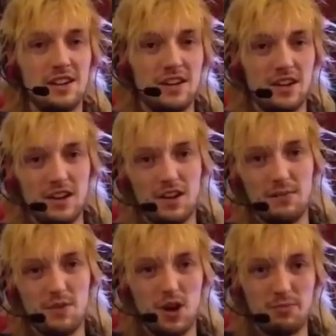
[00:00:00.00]

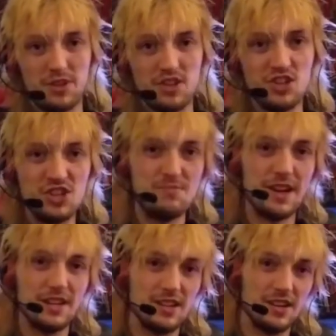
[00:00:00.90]

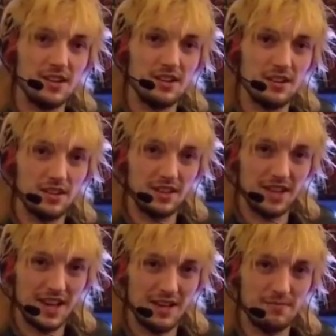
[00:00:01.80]
RPGMaker
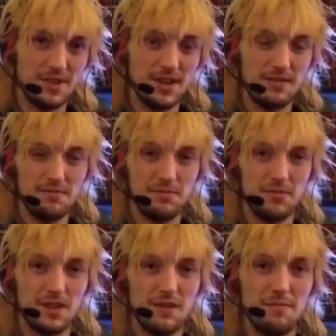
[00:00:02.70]
game that
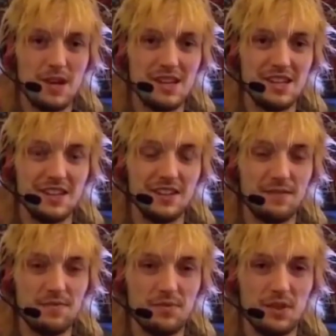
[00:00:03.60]
I'm making.
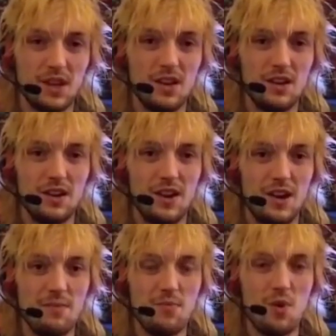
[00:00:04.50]

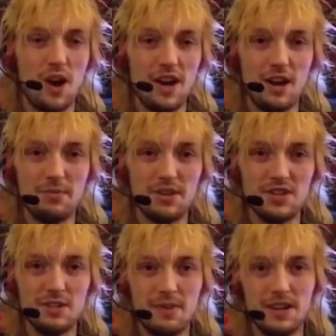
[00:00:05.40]
Why
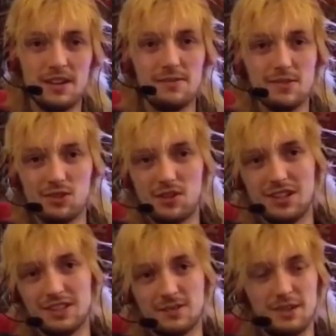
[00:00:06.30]
RPGMaker? I'm sure I'll
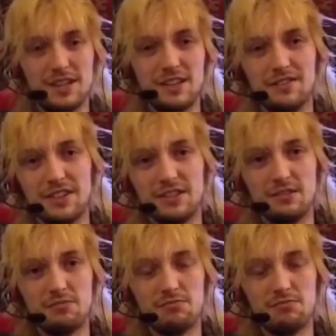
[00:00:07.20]
explain in the video.